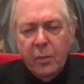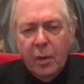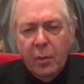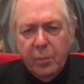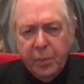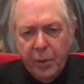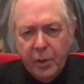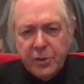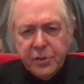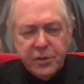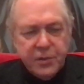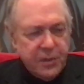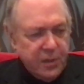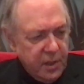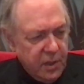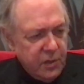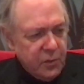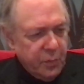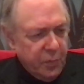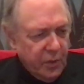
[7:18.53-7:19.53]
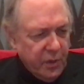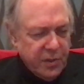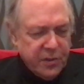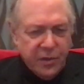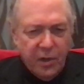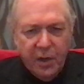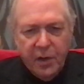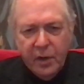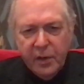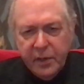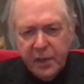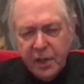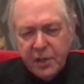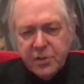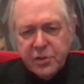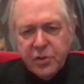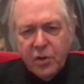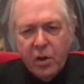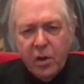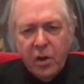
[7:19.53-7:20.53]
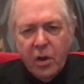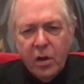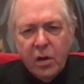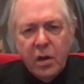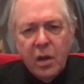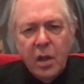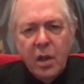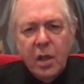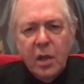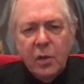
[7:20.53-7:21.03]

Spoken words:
purchased these books on our Kickstarter,